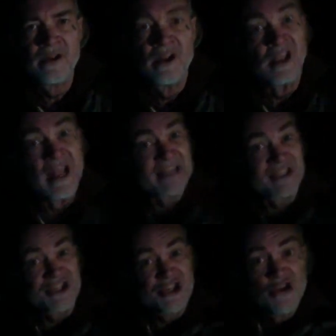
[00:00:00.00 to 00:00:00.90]

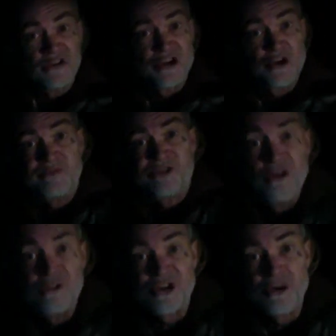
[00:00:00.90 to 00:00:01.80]
Lest
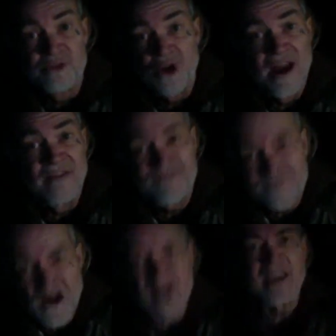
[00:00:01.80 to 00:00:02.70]
YouTube try and
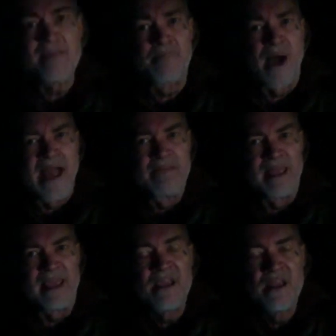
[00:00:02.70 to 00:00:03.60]
fucking ban
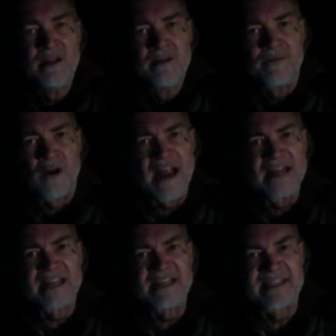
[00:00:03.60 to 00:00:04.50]
me for
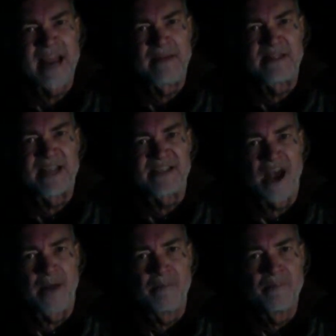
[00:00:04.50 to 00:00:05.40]

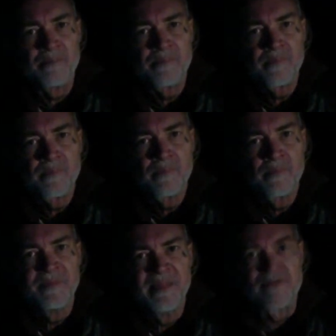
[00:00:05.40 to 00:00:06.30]
anti-Semitism.
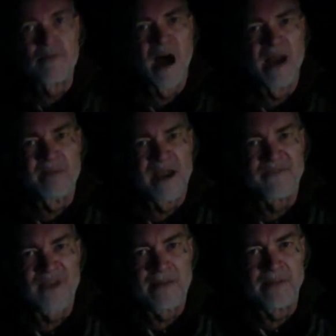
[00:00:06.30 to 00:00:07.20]
Never mind my
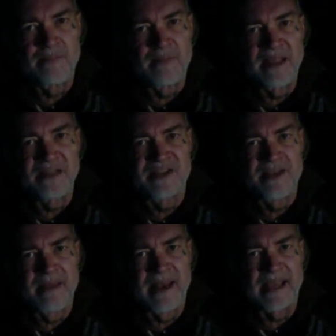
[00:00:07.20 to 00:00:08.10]
family being
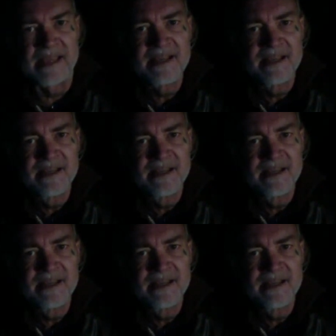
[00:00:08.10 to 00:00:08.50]
Semitic.